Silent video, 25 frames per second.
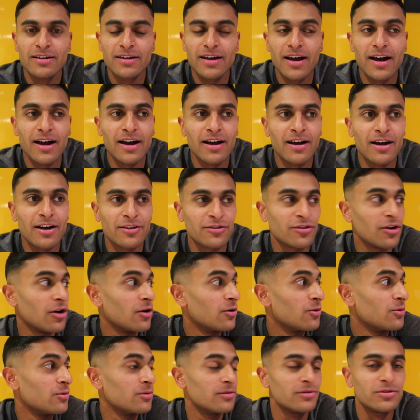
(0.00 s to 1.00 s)
yeah,
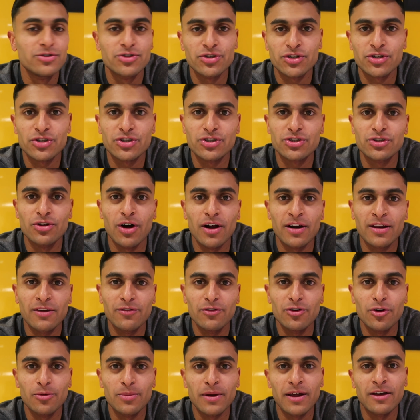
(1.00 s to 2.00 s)
so just thought I'd
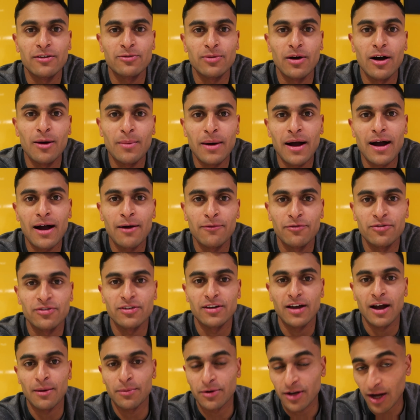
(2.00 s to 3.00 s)
give you an update as well. I'm at
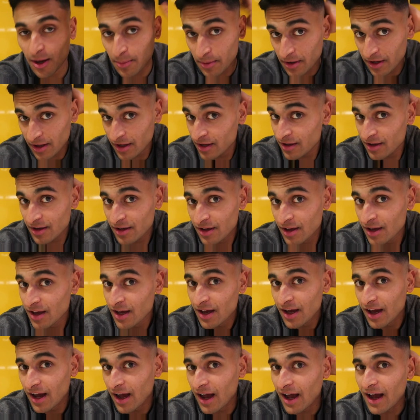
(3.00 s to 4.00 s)
obviously Abu Dhabi,
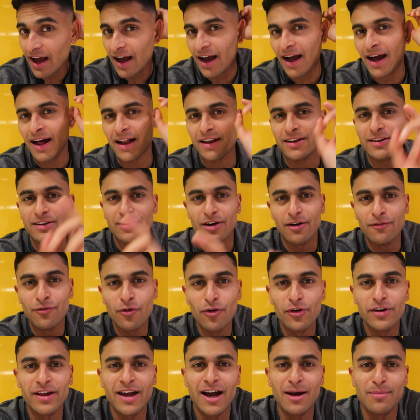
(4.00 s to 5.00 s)
and I've
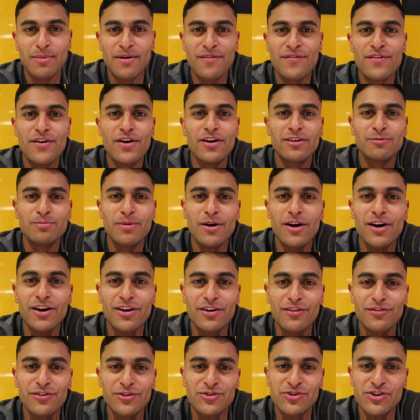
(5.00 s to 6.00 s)
already had my first
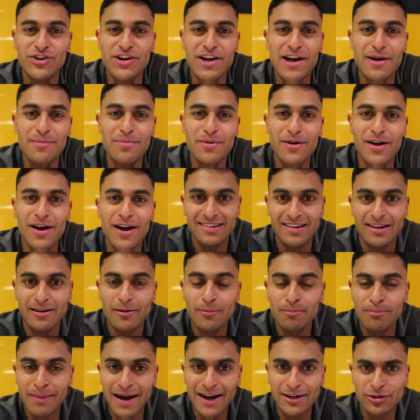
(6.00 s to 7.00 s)
burger of the trip,
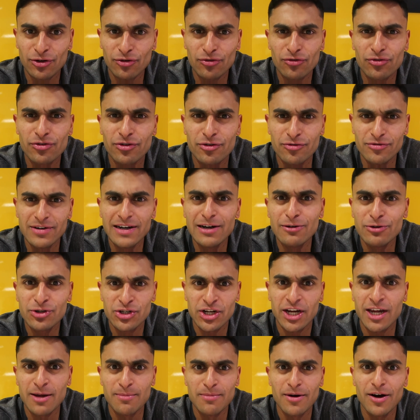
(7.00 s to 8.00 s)
McDonald's grilled
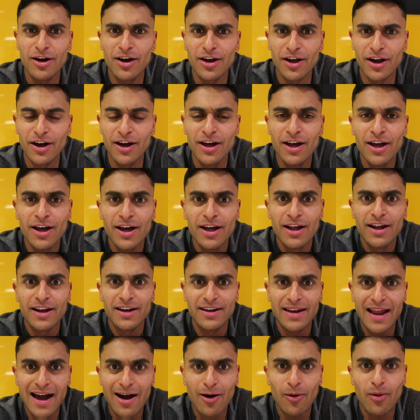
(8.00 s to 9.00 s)
chicken burger.
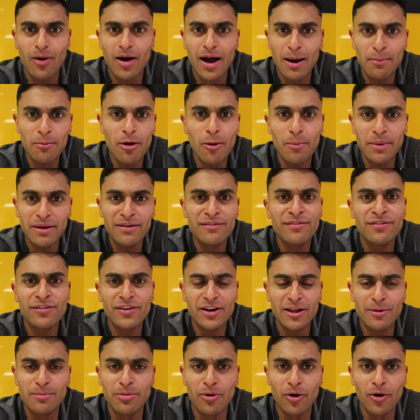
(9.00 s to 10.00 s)
Now, I'm not being
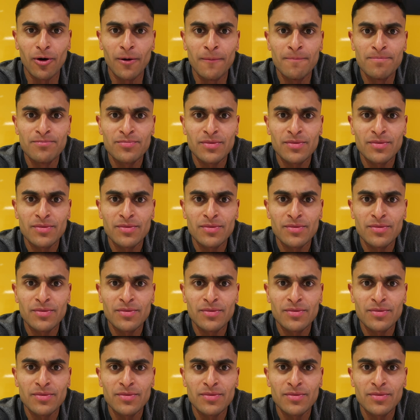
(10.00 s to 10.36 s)
funny, but